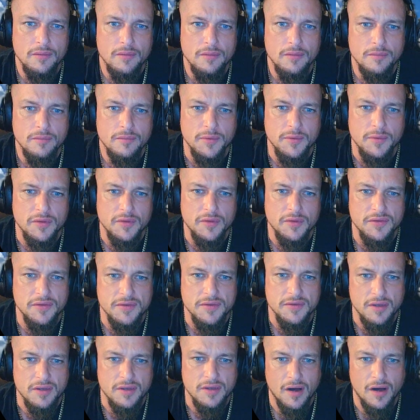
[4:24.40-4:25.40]
But this is
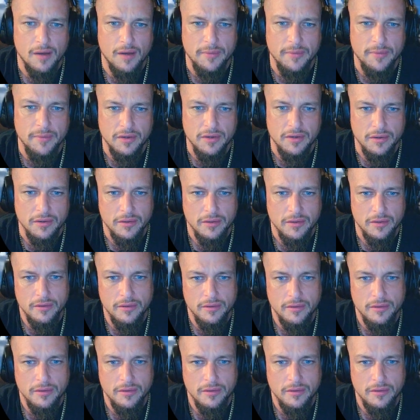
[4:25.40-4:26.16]
a common,